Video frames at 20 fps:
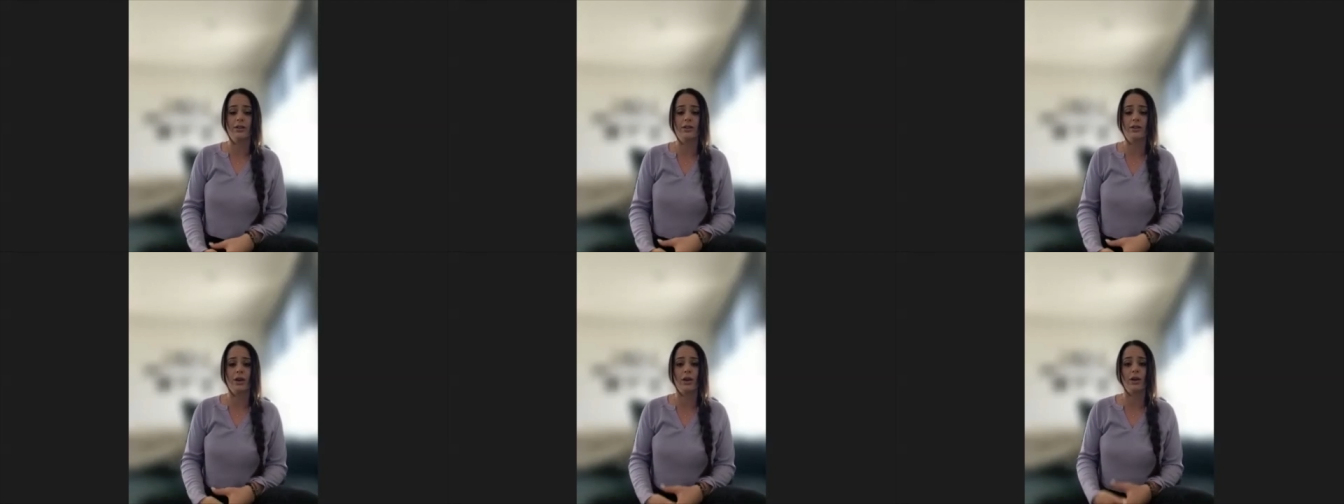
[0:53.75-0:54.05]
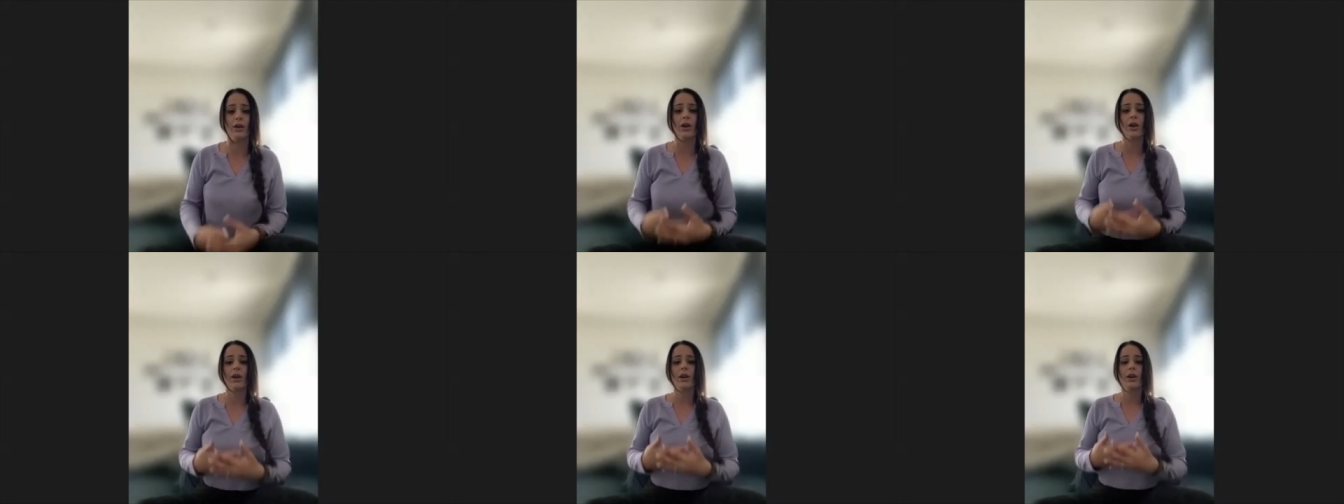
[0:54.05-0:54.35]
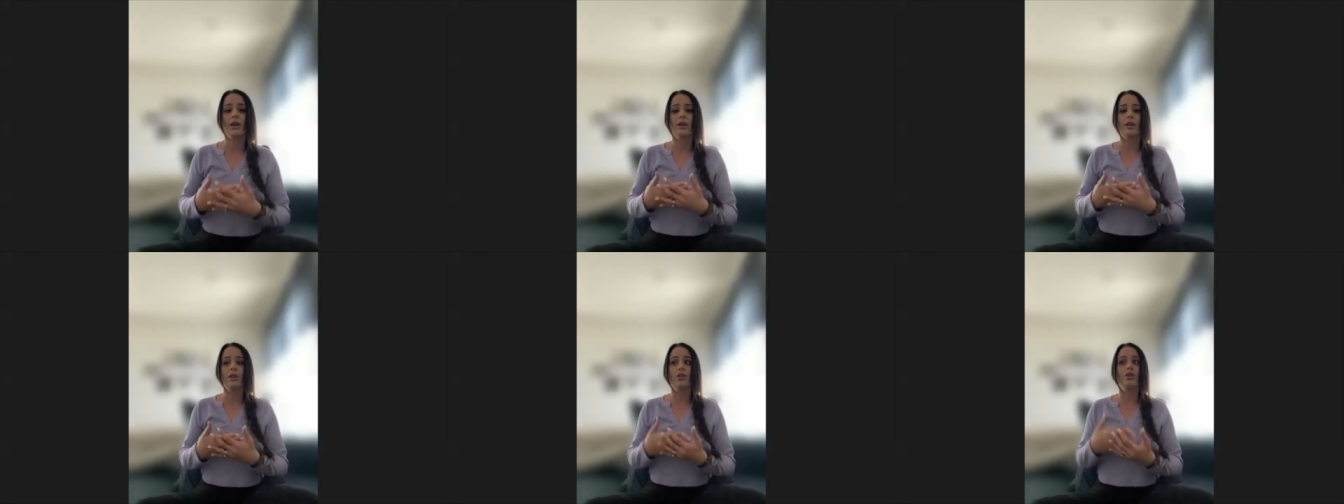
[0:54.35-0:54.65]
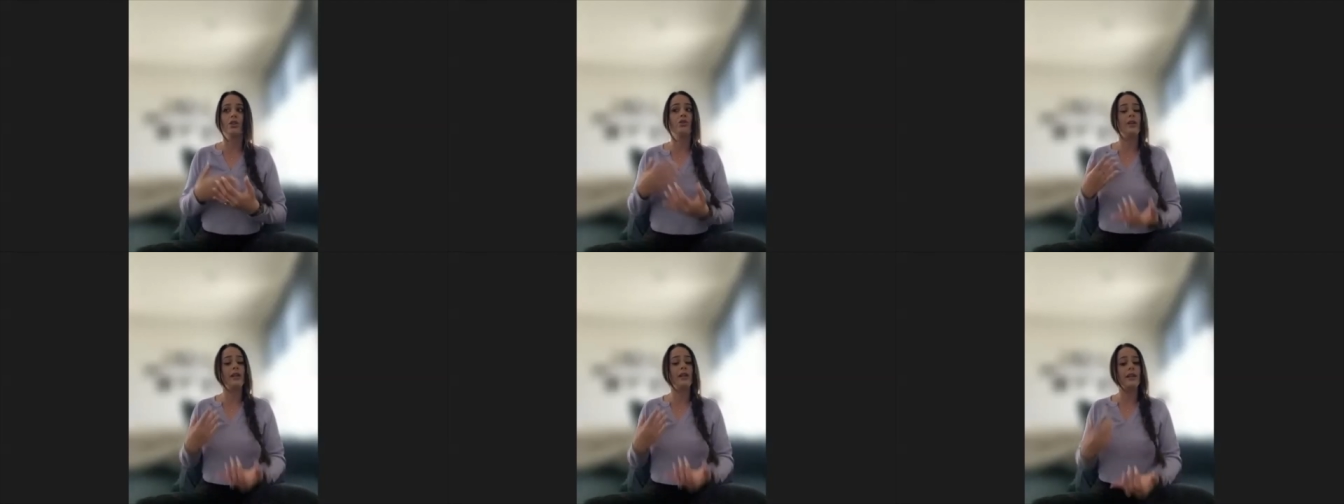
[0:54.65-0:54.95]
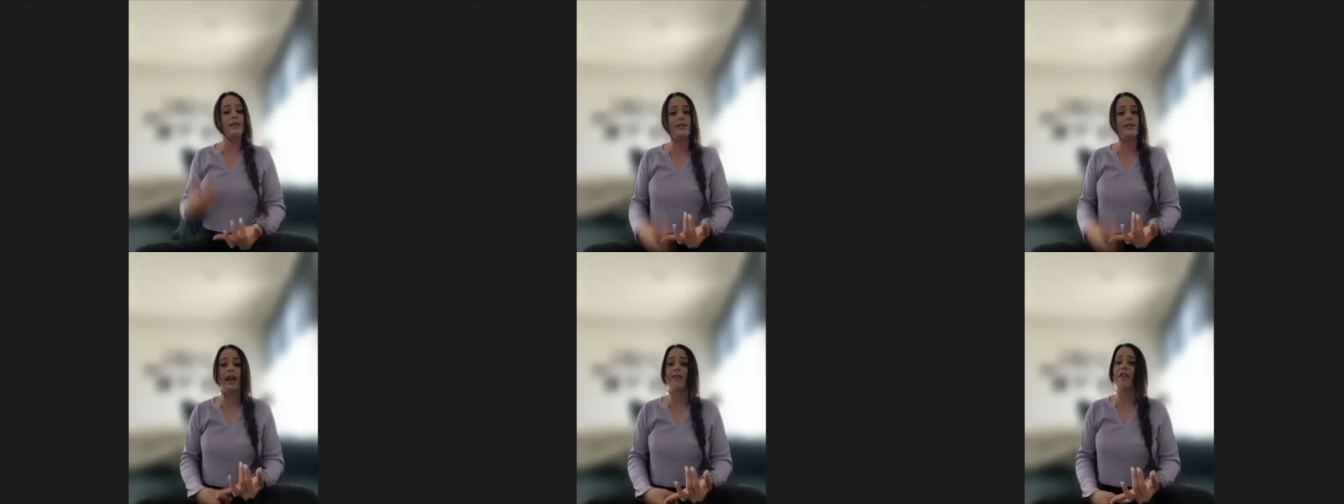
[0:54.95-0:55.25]
So you need
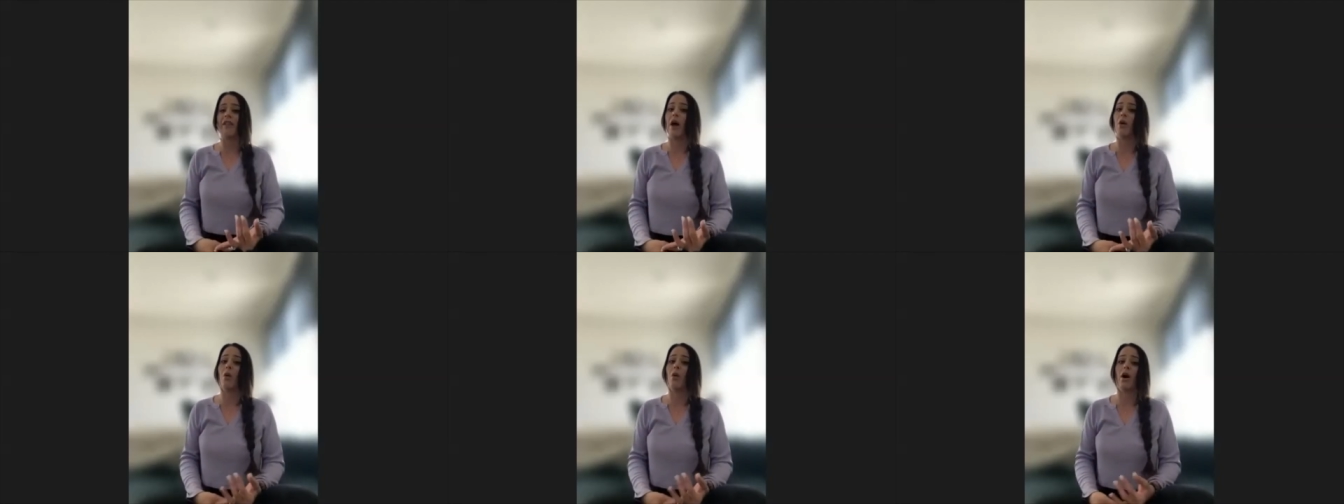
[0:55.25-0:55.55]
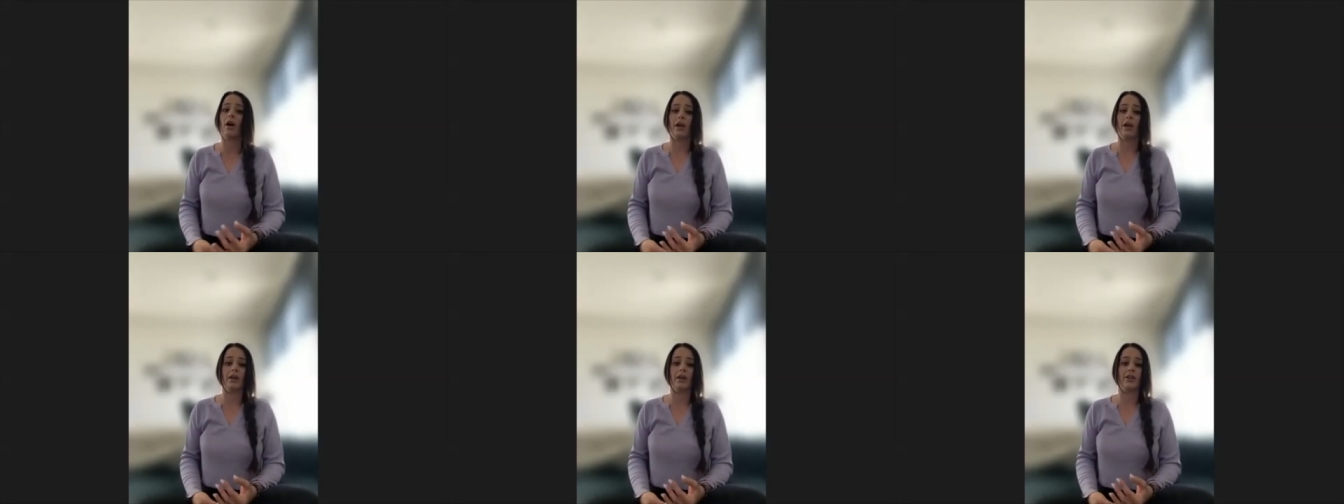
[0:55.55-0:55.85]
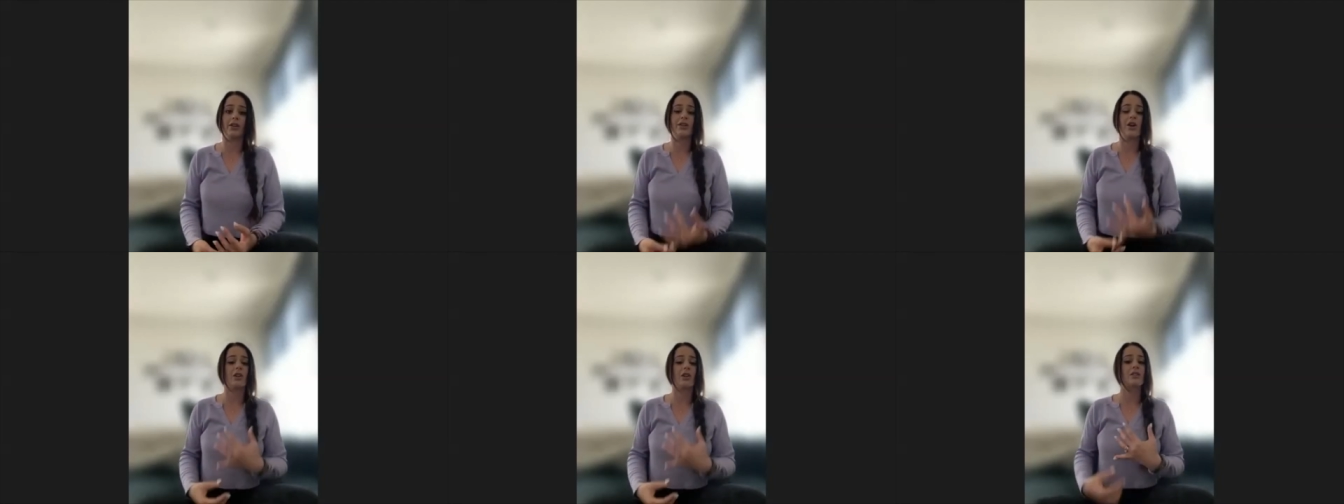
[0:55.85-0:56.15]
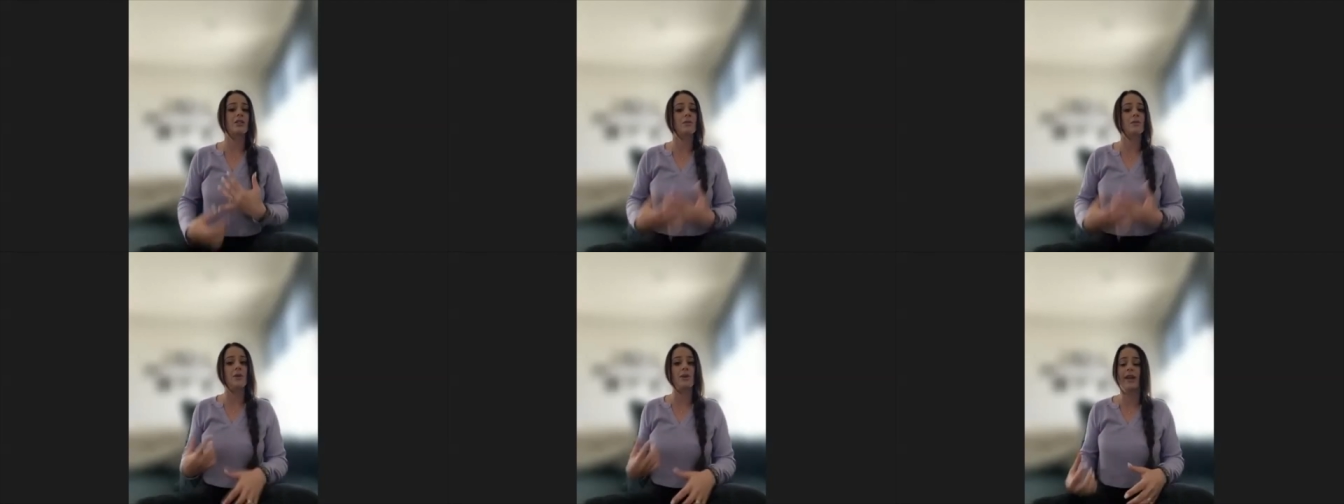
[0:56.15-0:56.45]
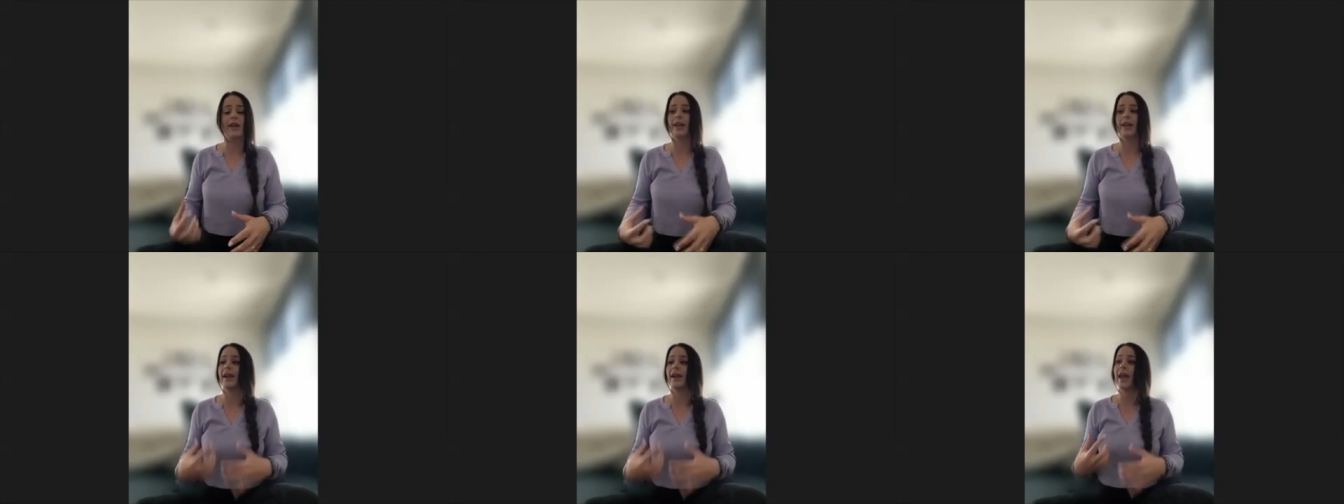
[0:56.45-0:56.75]
to get that walk in. Your dog's
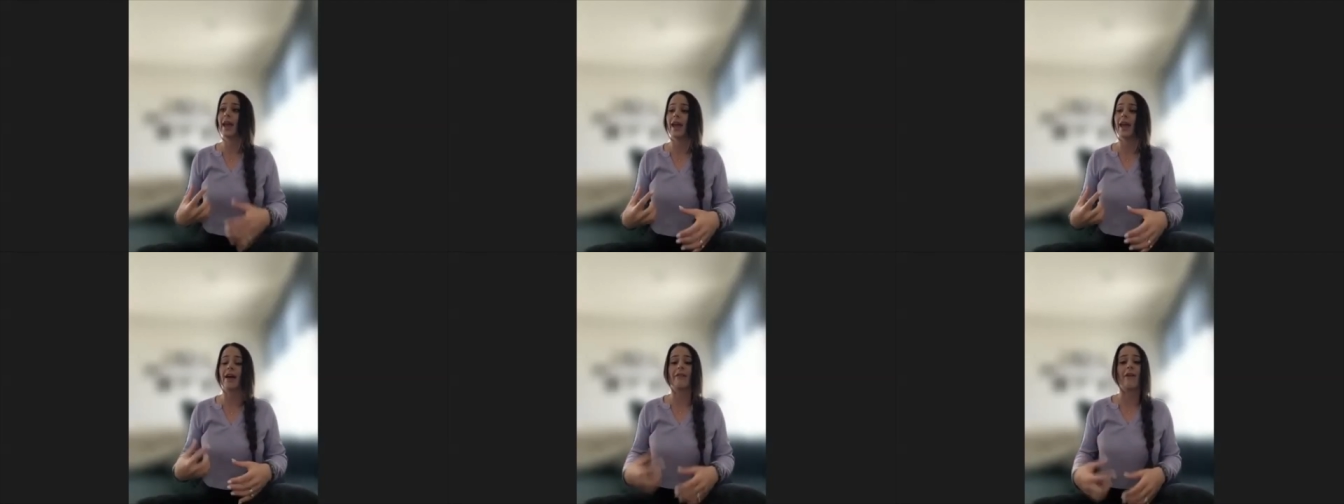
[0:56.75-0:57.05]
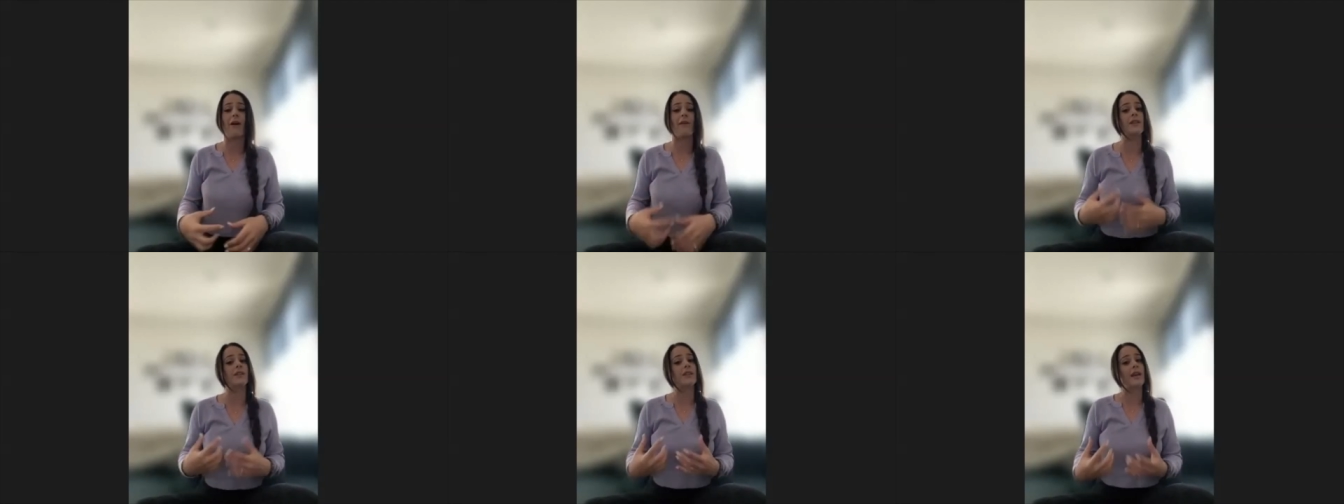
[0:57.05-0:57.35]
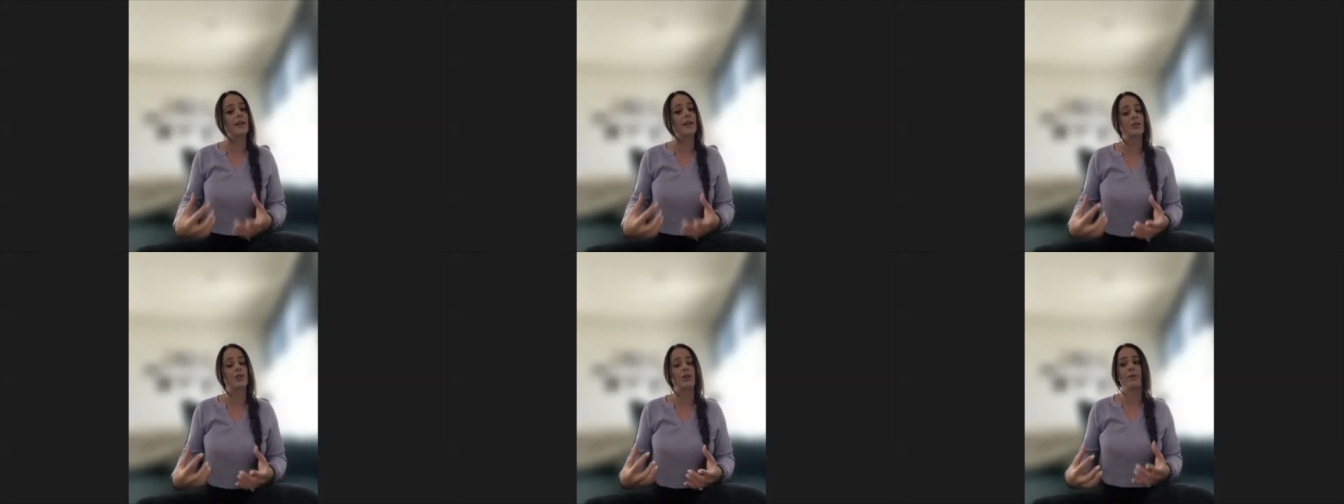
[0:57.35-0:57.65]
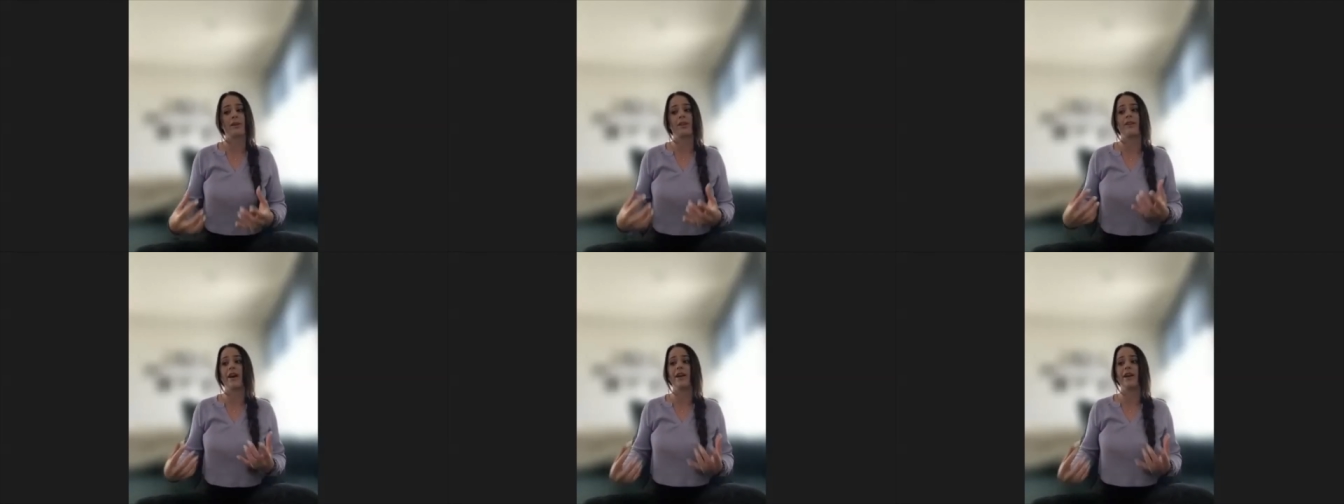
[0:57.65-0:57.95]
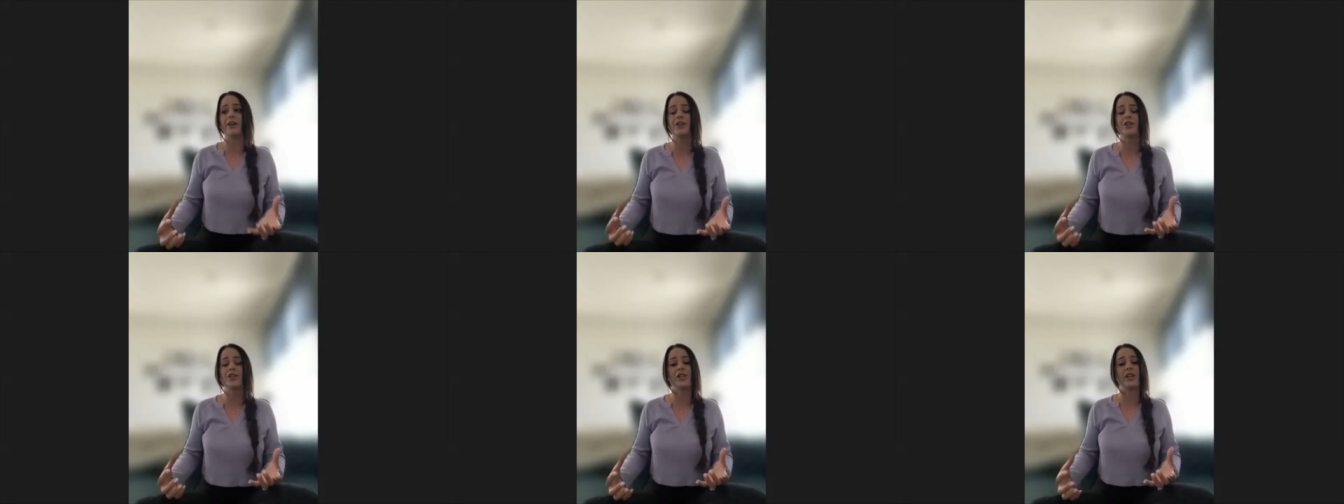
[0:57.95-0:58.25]
communicating, hey, I've got this extra bit of
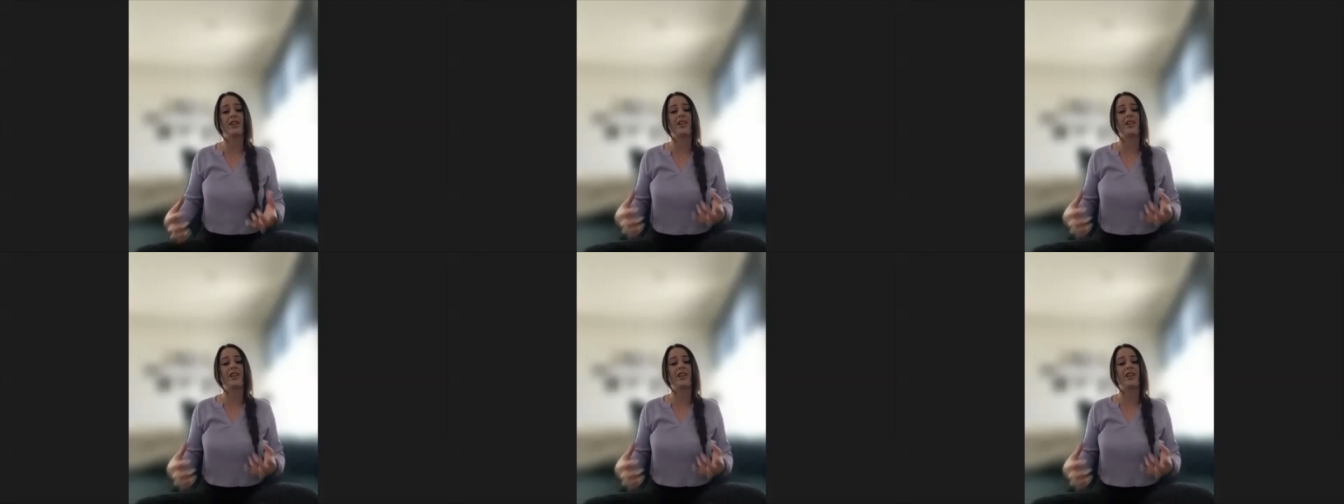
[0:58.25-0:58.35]
energy. And